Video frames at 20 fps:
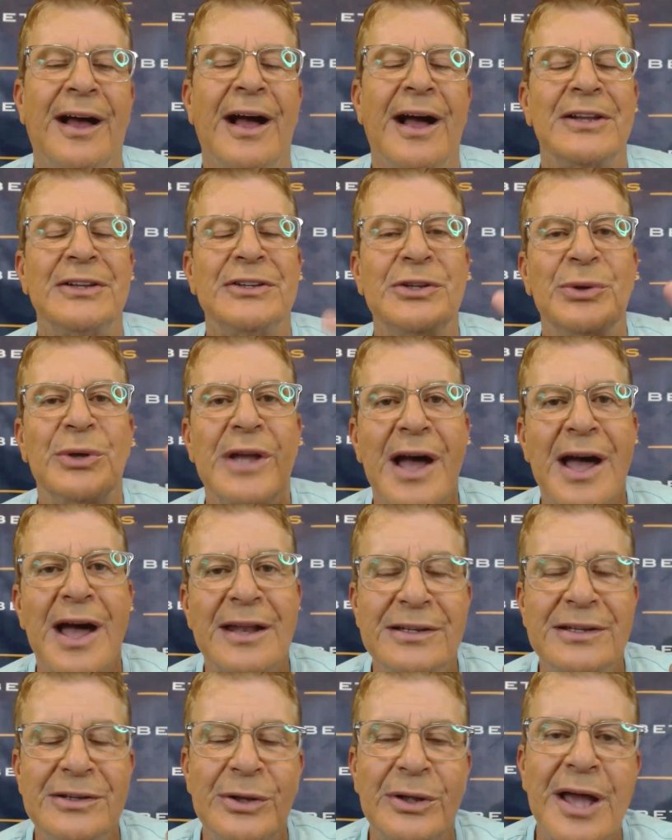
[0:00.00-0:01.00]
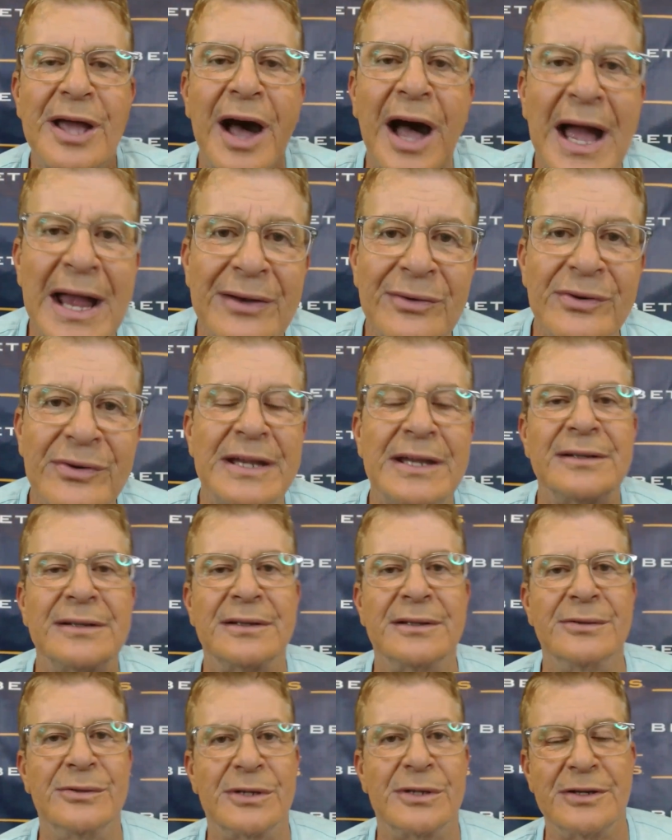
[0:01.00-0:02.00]
You got Kyrie and
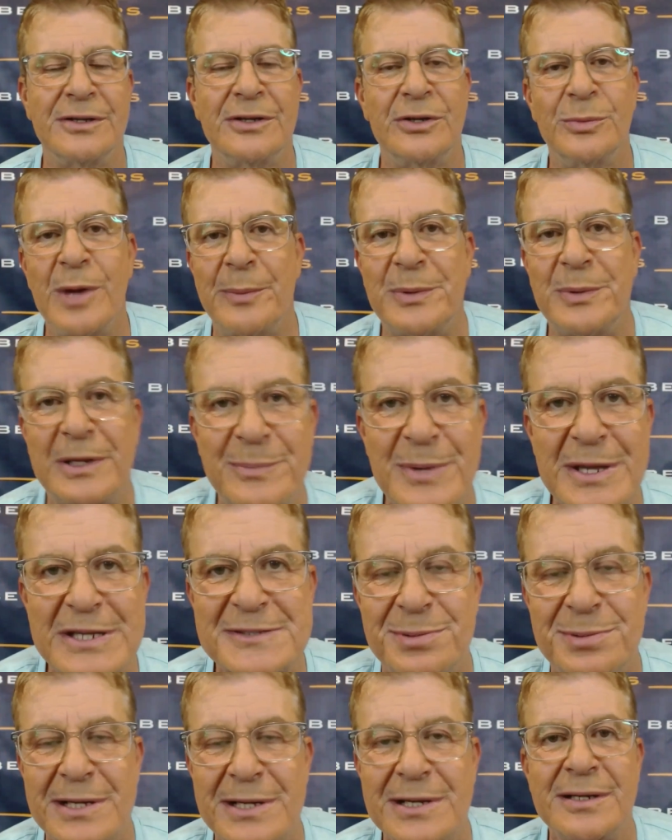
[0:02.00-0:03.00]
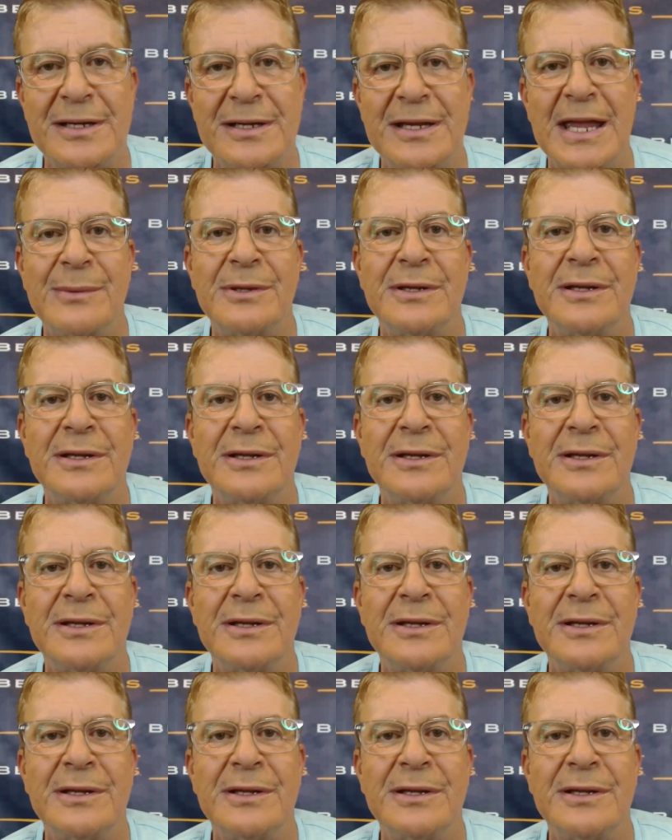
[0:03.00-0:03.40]
Luka, who might be the best player in the game,